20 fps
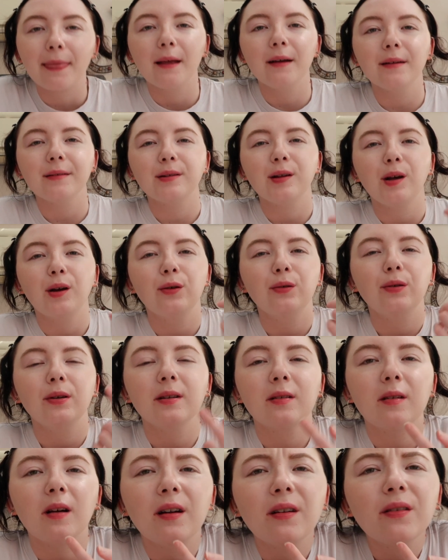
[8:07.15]
So
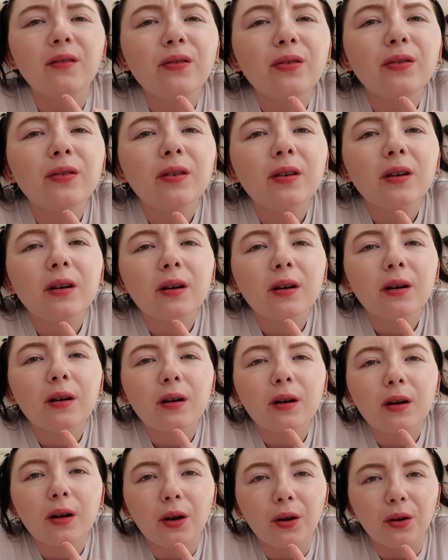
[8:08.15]
it's kind of
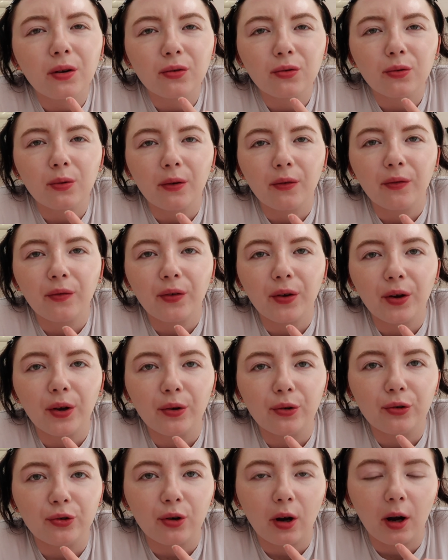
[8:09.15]
clung to a
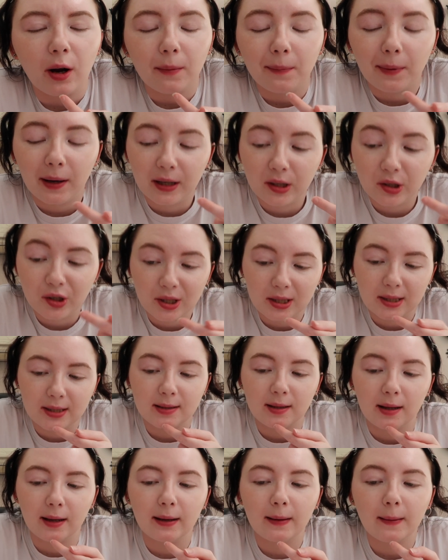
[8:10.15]
few dry patches,
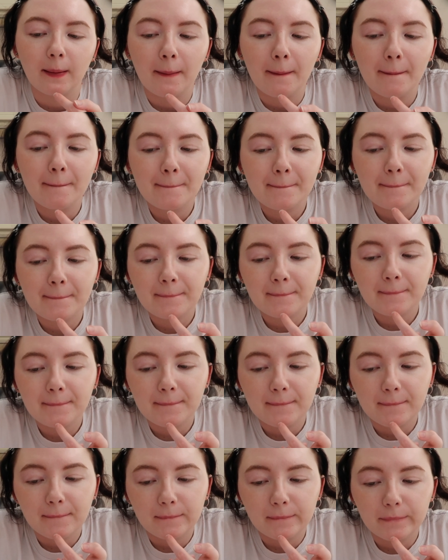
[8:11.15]
like
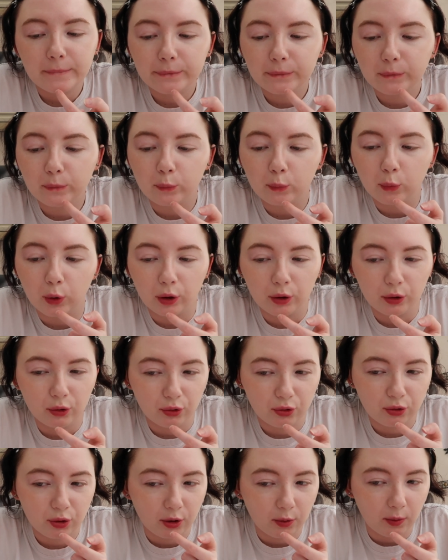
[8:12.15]
1 or
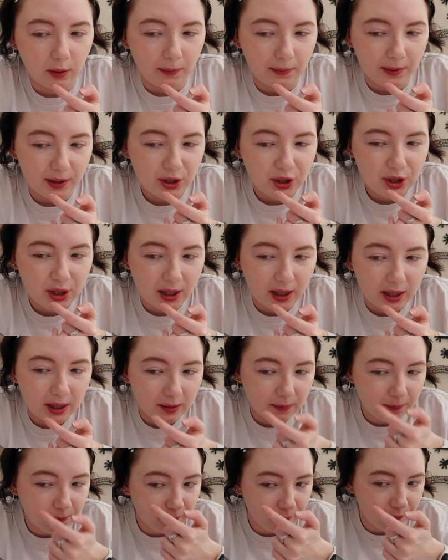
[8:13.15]
2 on my
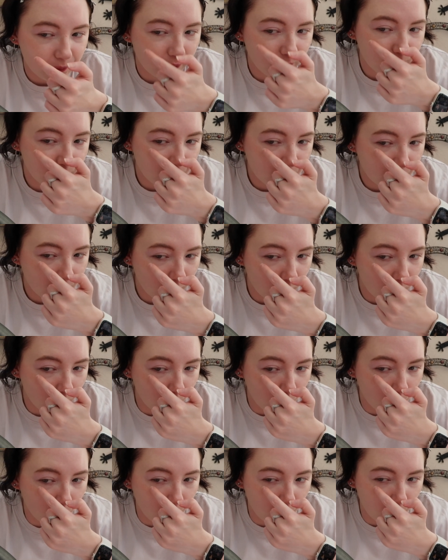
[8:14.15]
chin,
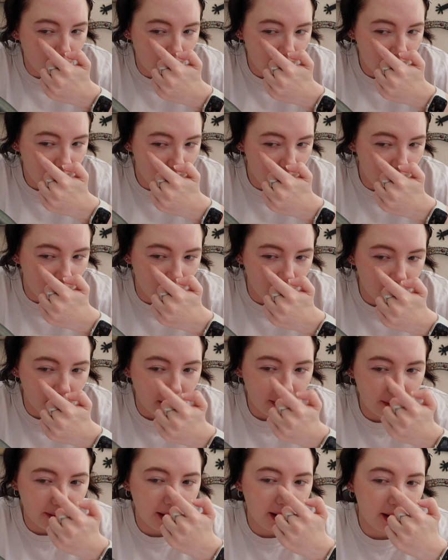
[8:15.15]
1 here,
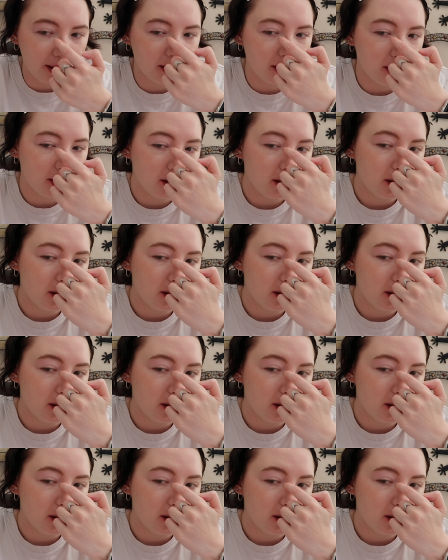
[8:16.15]
and then